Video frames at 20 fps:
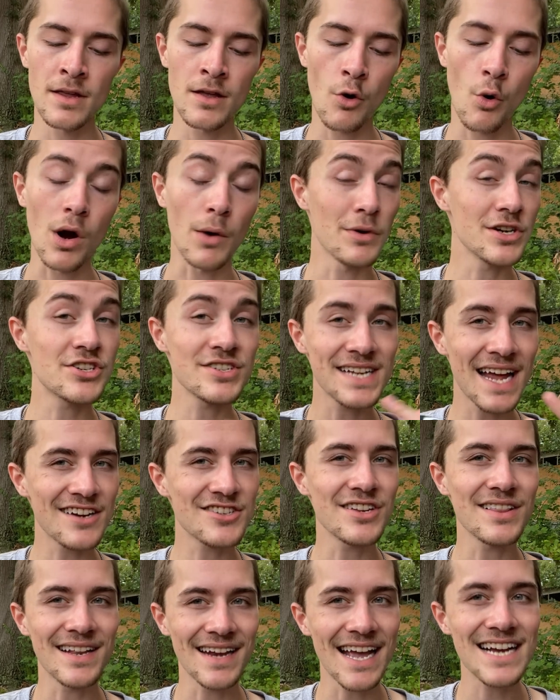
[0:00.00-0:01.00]
or which is
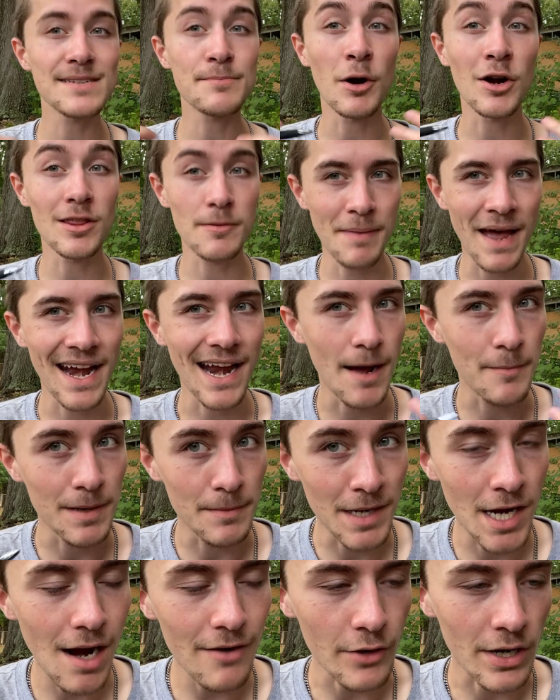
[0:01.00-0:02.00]
actually the next part of the pen I'm going
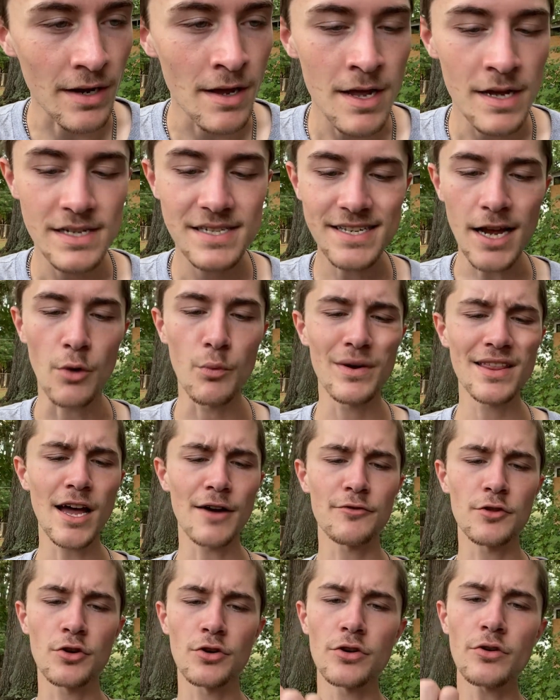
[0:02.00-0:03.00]
to be covering. So
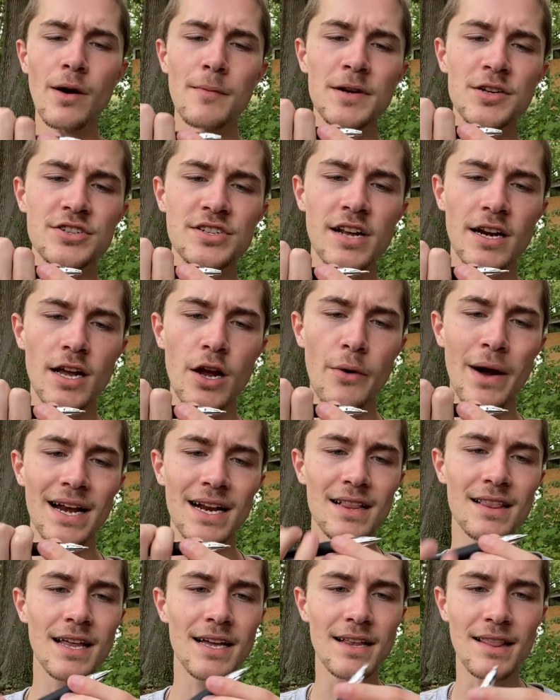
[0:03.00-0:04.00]
without further ado, I'm just going to go ahead
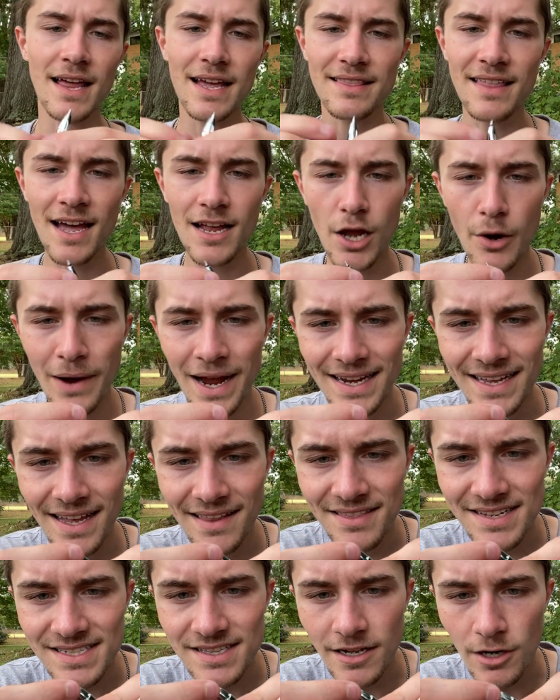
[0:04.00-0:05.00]
and click it like that, go ahead and
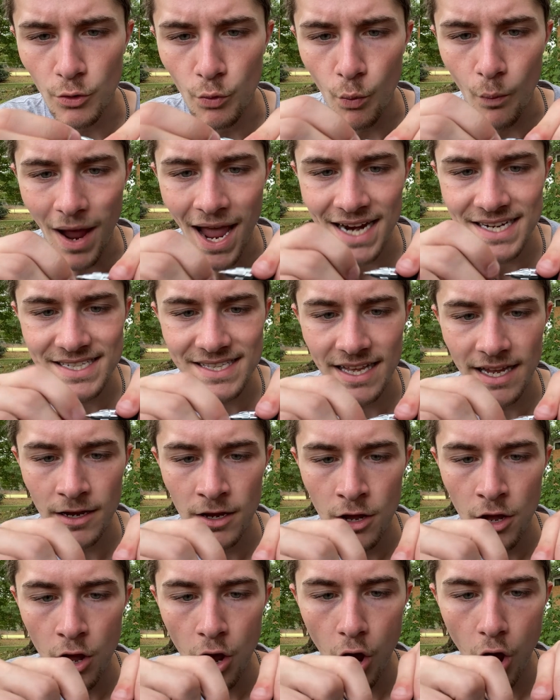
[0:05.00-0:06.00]
get this little wax thing
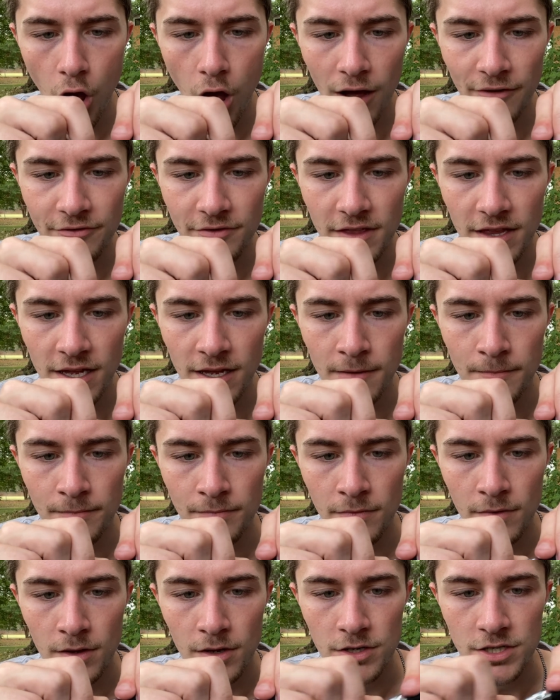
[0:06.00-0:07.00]
off the
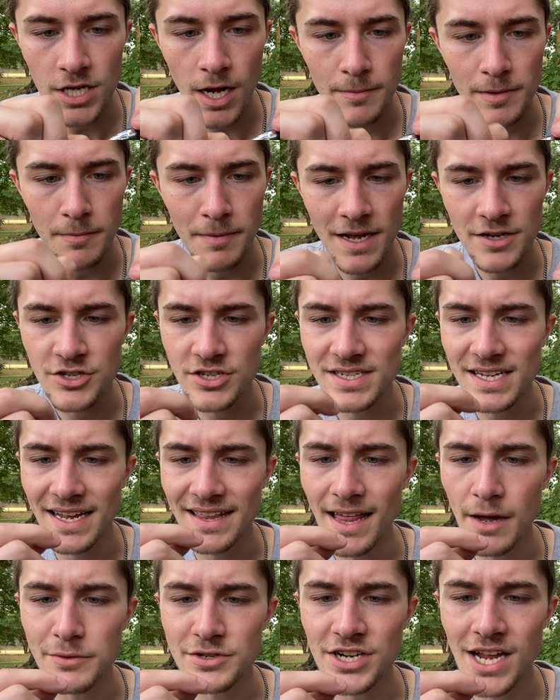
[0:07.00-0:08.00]
top of the pen just like
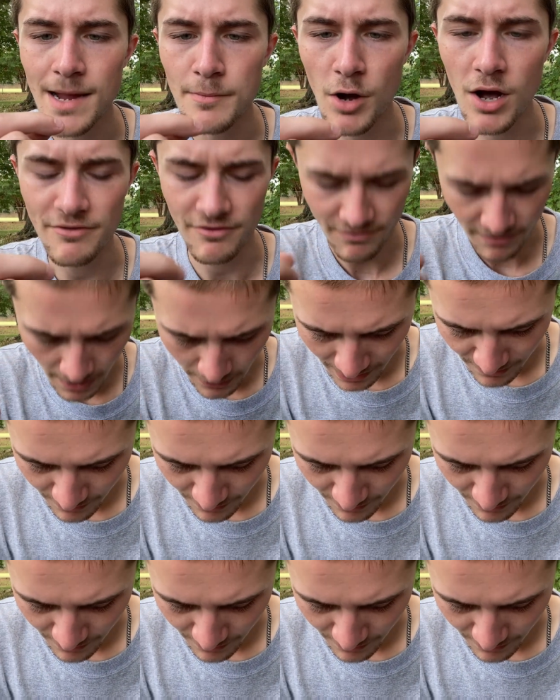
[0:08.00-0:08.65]
that, which came off very,